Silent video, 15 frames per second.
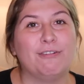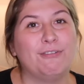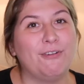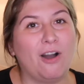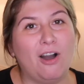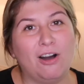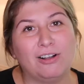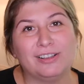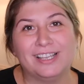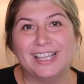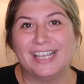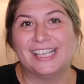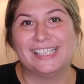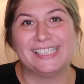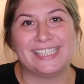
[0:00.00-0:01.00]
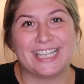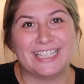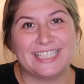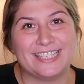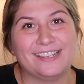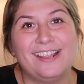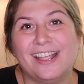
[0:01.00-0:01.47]
fall
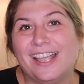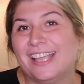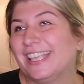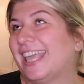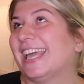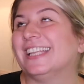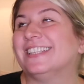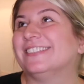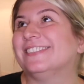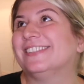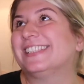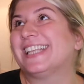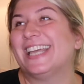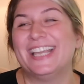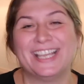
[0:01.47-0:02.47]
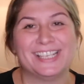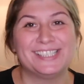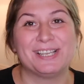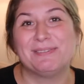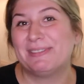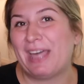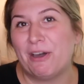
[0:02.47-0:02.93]
scented candles.
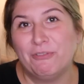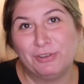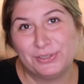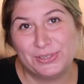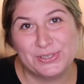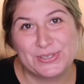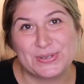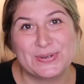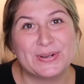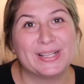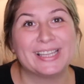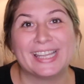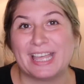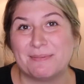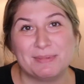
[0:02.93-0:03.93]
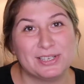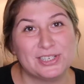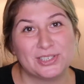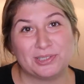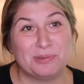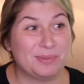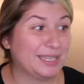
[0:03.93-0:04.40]
So without further ado, let me
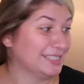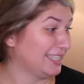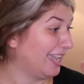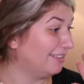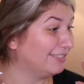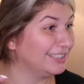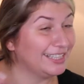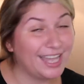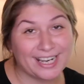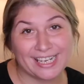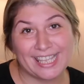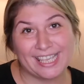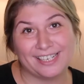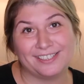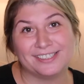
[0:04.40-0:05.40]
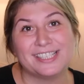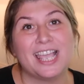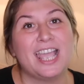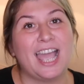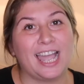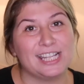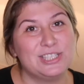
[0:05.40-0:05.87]
show you because I have a lot of candles.
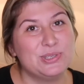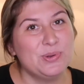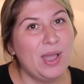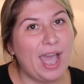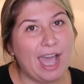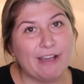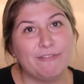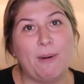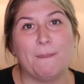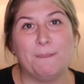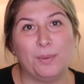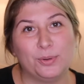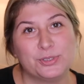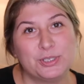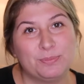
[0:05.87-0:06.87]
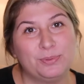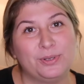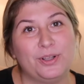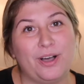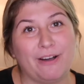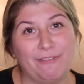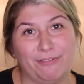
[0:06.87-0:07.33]
I do have
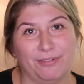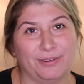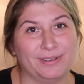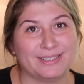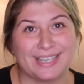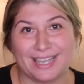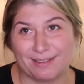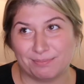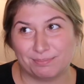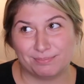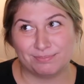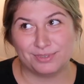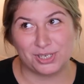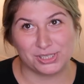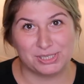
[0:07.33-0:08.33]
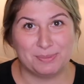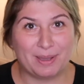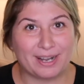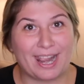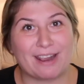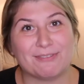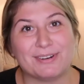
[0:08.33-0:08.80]
multiple of just
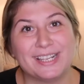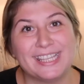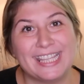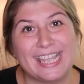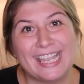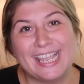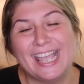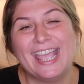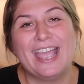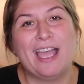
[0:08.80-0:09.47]
about everything,